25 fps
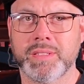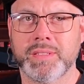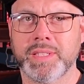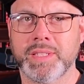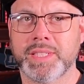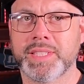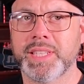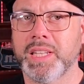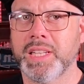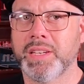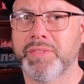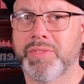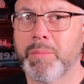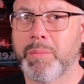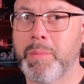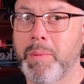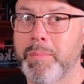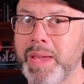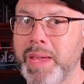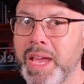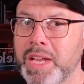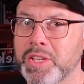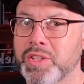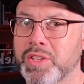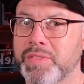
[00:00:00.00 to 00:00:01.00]
Distilled from a
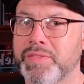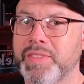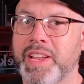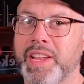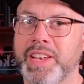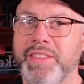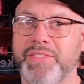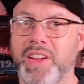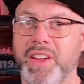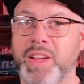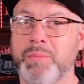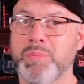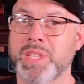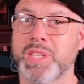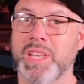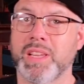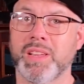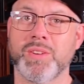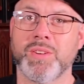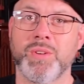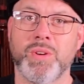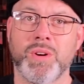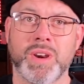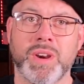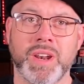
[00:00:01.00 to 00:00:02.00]
mash of 95%
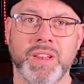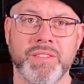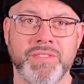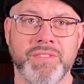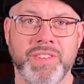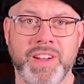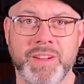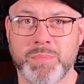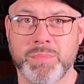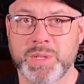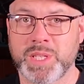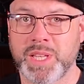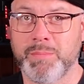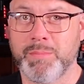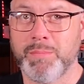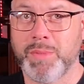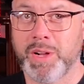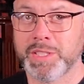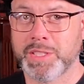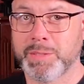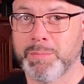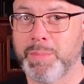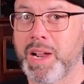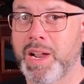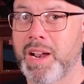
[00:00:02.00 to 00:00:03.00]
corn and 5%
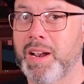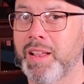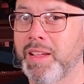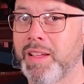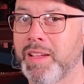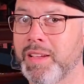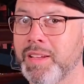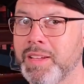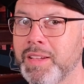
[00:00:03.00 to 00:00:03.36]
malted barley.